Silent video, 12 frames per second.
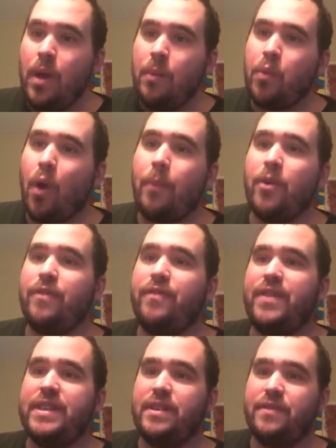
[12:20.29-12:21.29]
proper
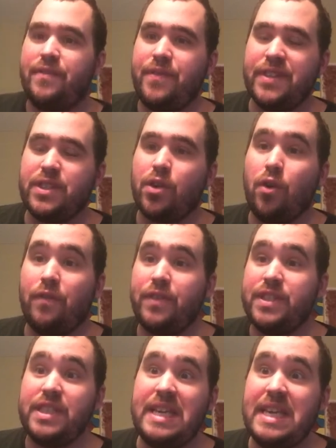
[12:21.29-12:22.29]
physical
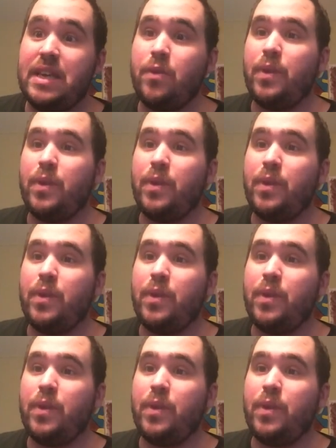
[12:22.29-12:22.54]
physique,